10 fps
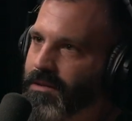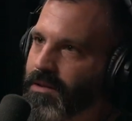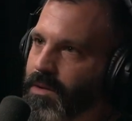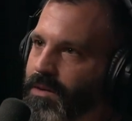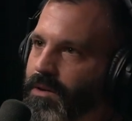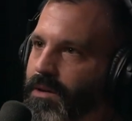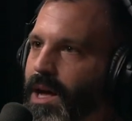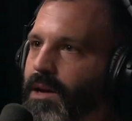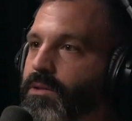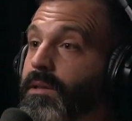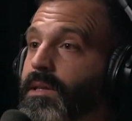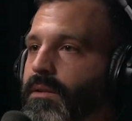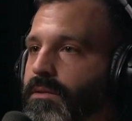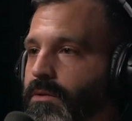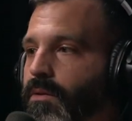You know, whatever allows you to tell
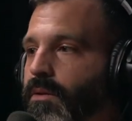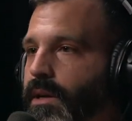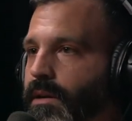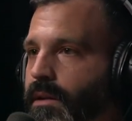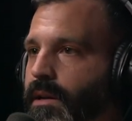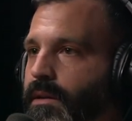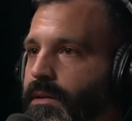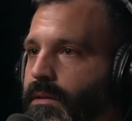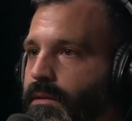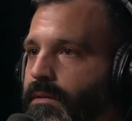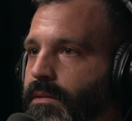the story and to